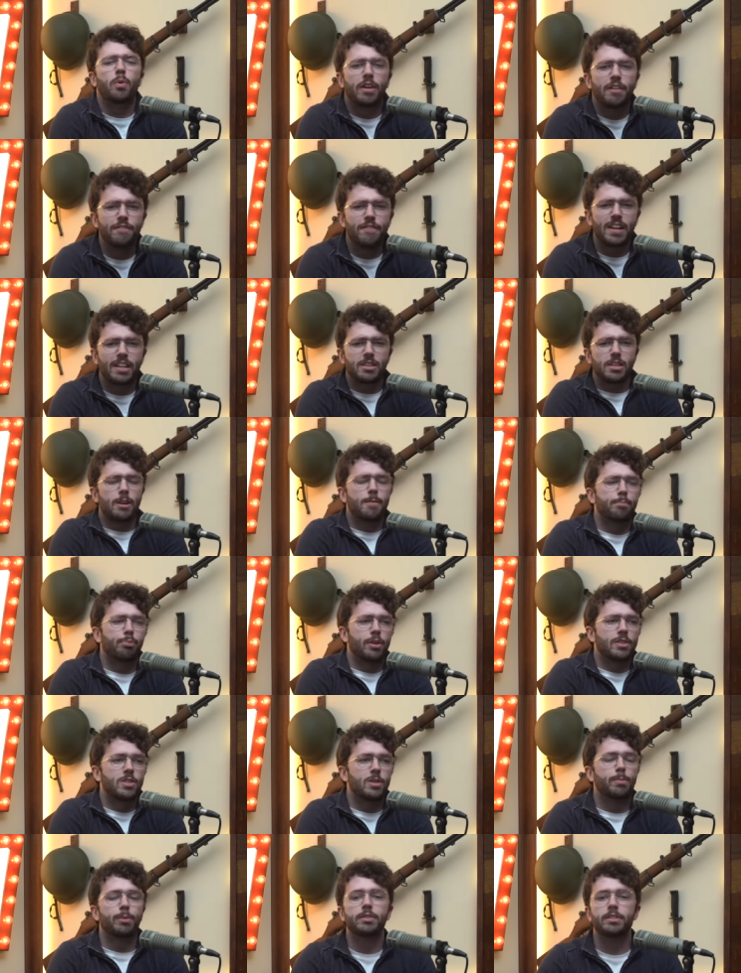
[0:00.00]
convicted and
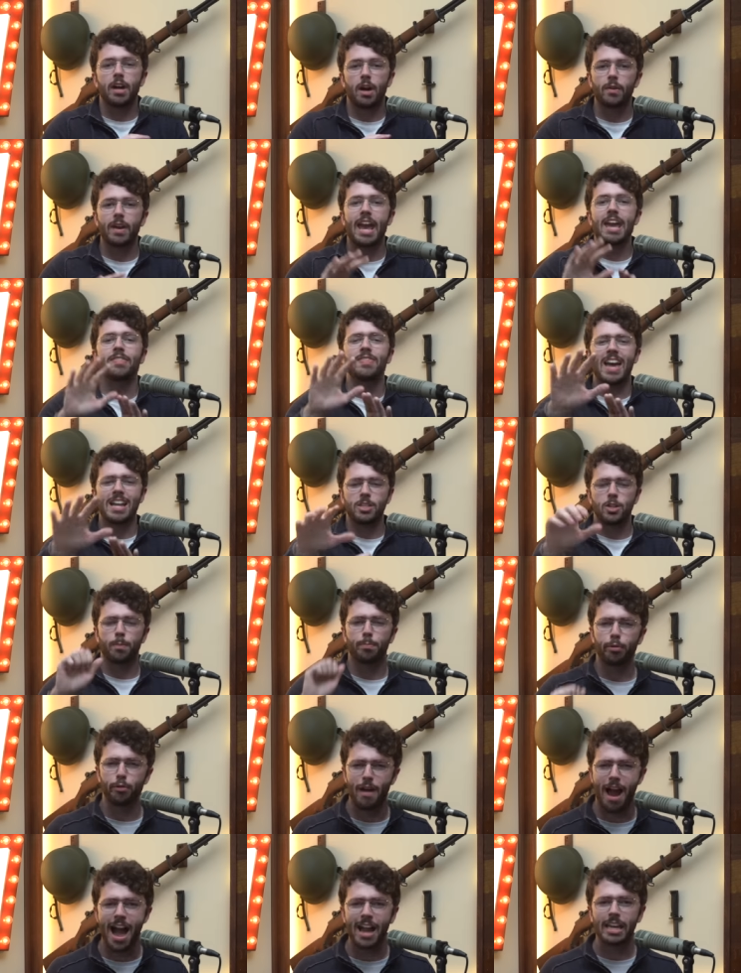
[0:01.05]
principled. Okay, that's your
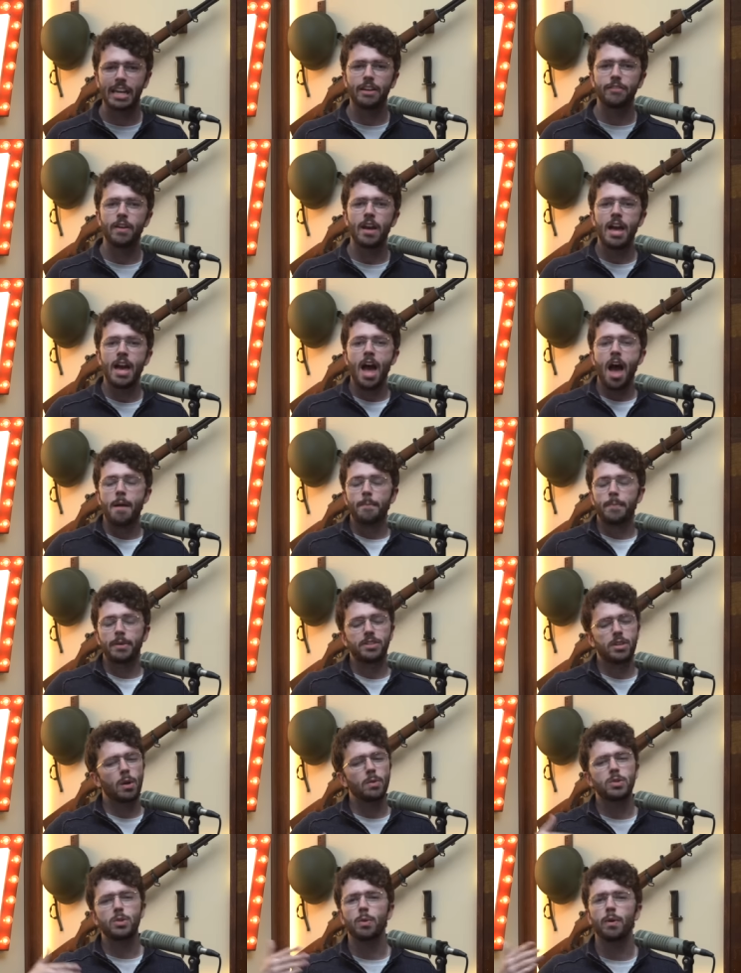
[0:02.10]
prerogative, but
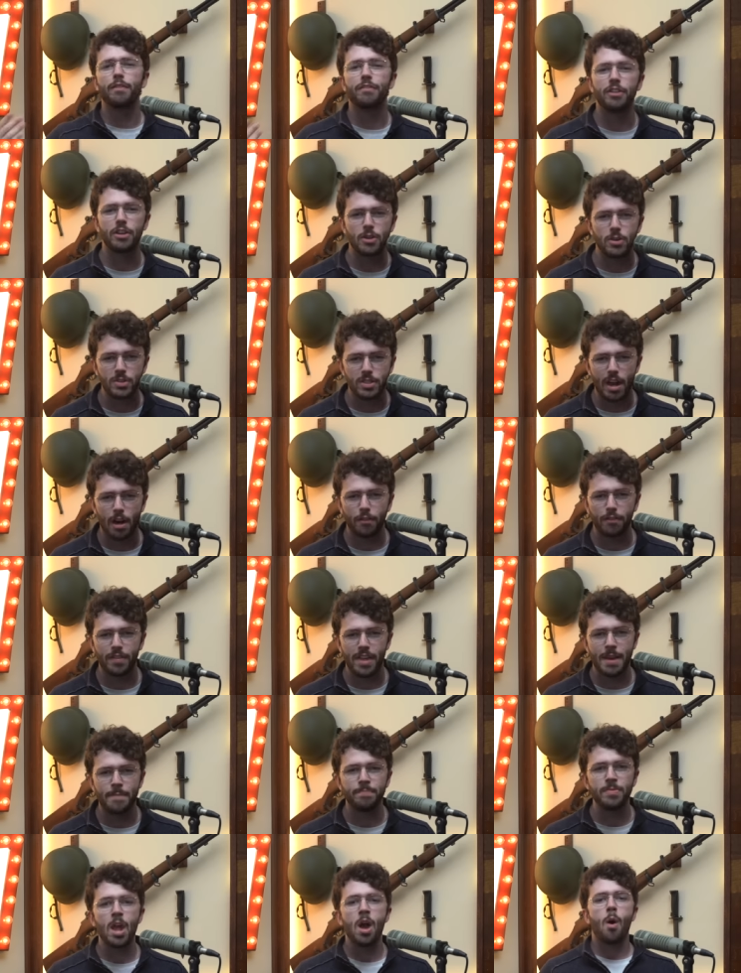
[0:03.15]
don't do it for yourself
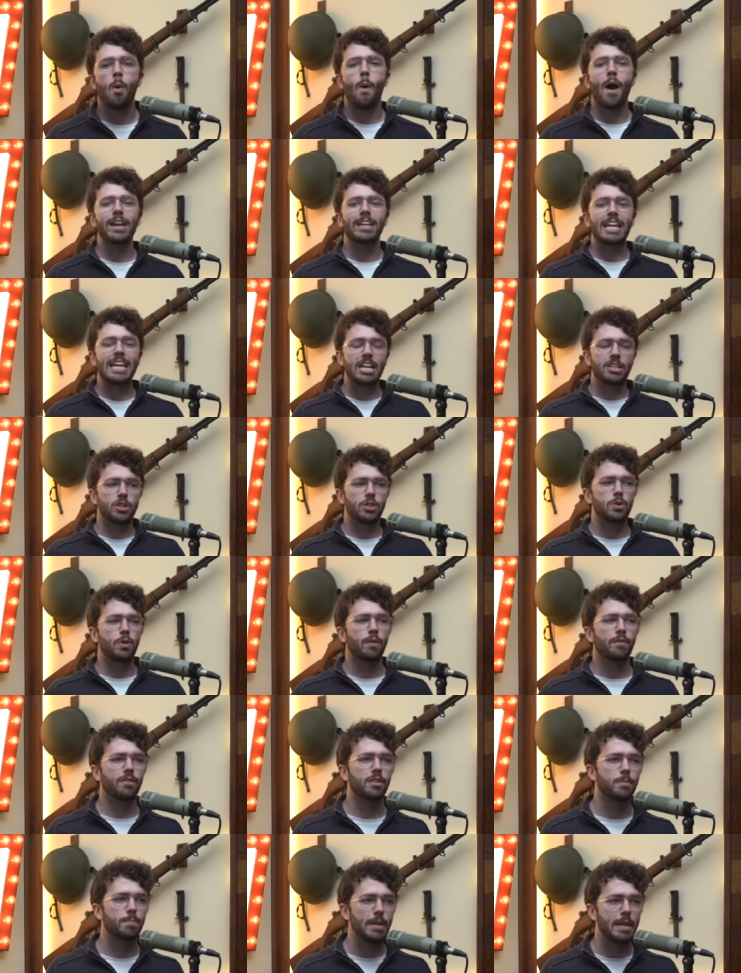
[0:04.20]
then. Why can't you do it
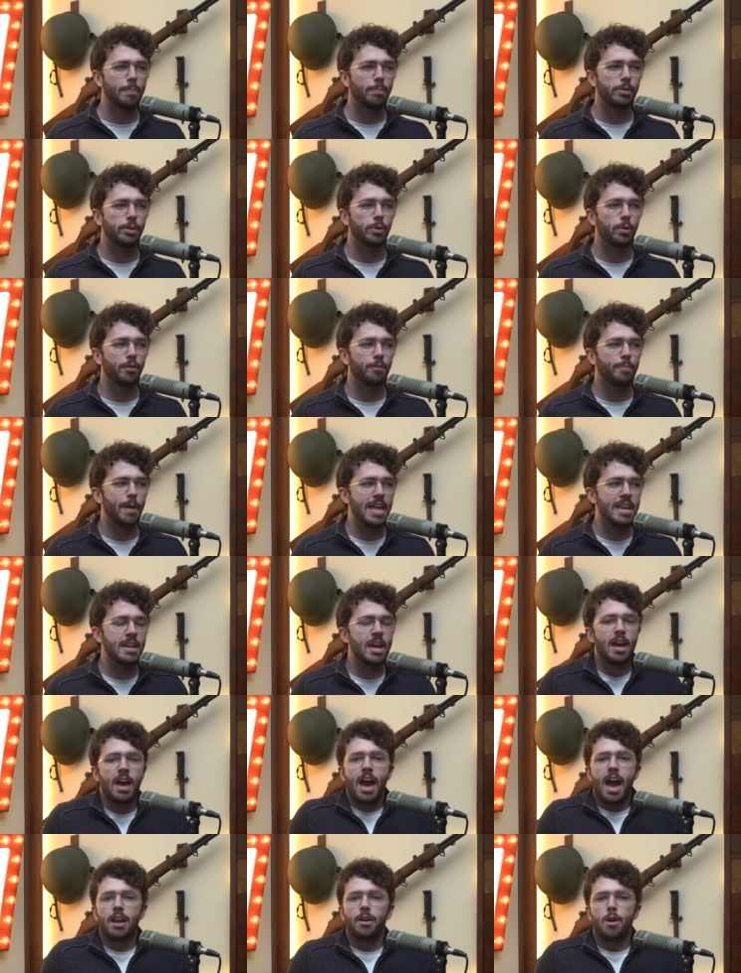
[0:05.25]
for the people who have been,
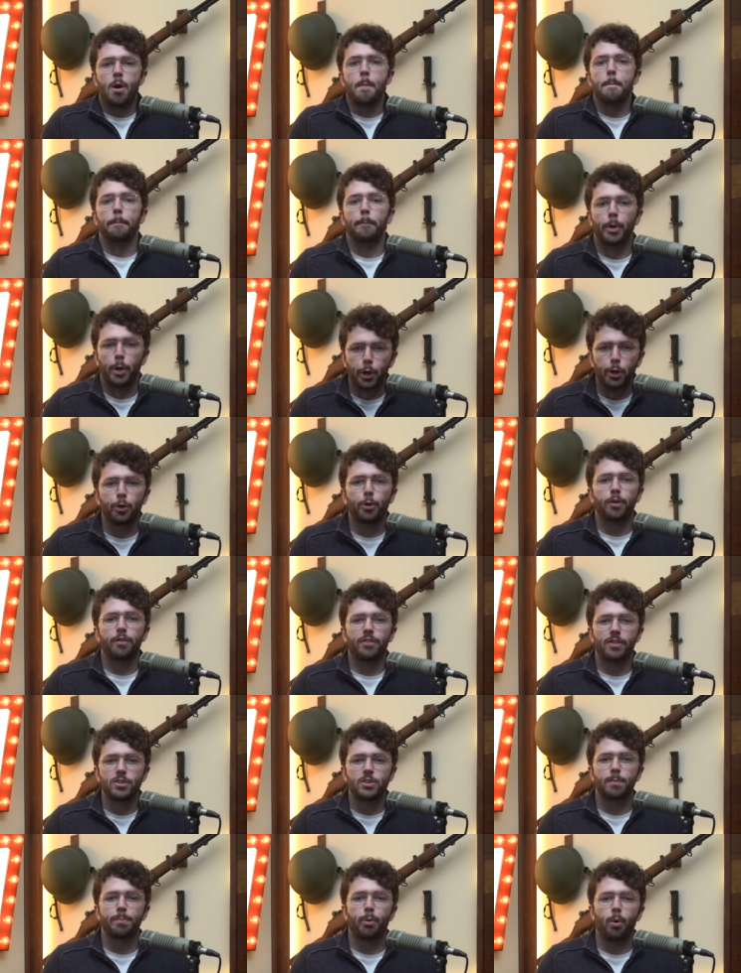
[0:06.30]
I don't know, murdered for
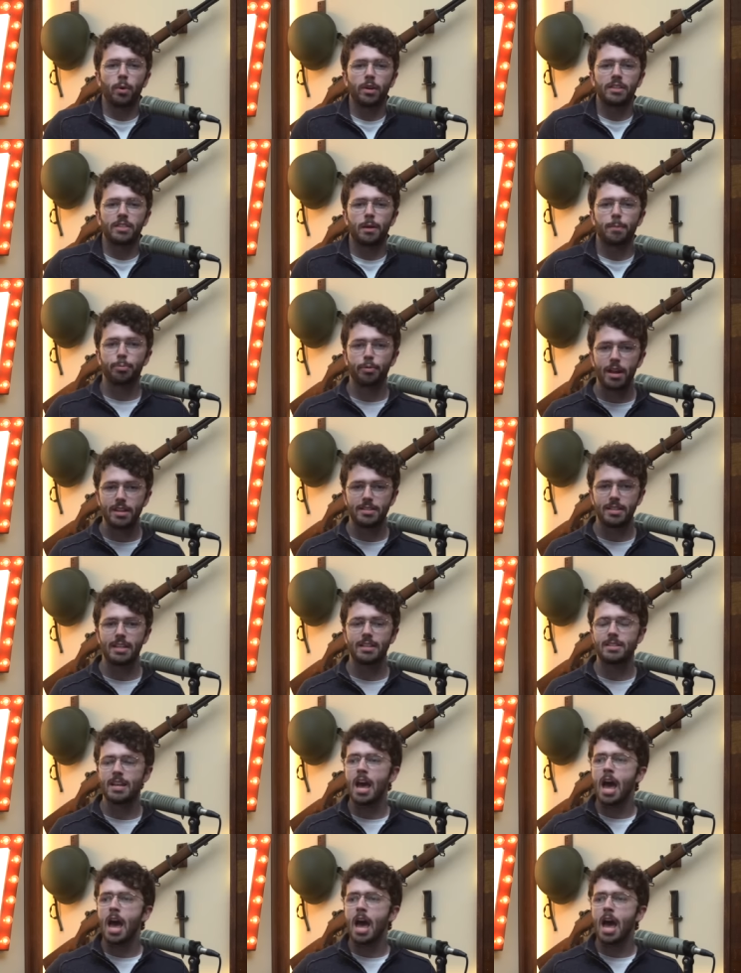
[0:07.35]
supporting their president?